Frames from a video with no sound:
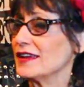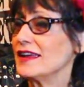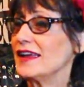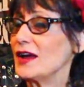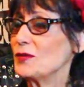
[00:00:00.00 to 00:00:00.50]

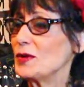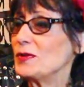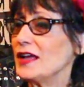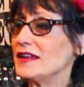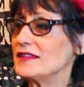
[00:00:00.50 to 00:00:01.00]
Awesome. And we
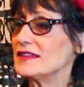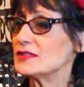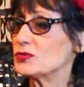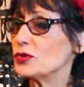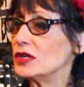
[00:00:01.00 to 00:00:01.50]
played in
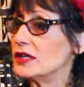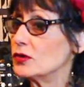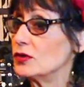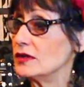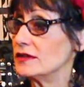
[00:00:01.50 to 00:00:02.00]
this really
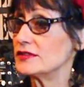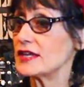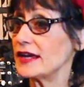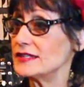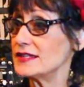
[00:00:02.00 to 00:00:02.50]
cool little
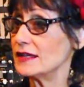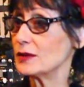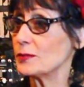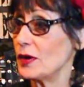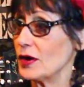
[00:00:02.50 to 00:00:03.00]
psychedelic
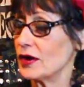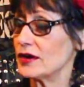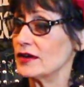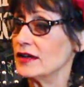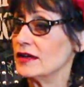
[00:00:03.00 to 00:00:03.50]
bar.
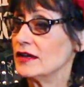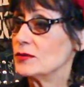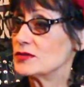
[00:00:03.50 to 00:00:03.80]
It